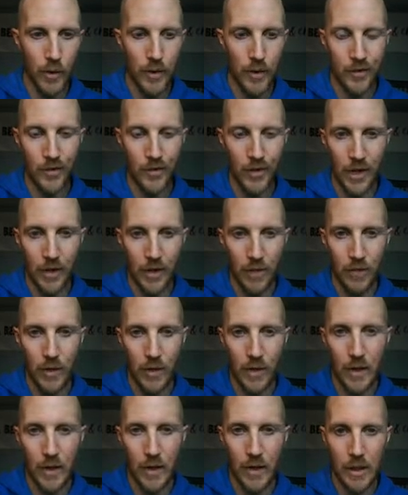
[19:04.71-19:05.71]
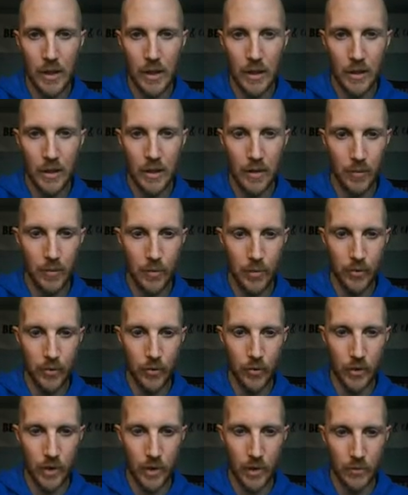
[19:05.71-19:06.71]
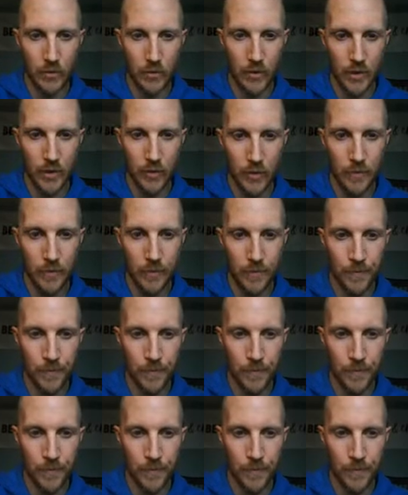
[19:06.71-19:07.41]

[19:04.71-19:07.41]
that's -9, +2 is -7.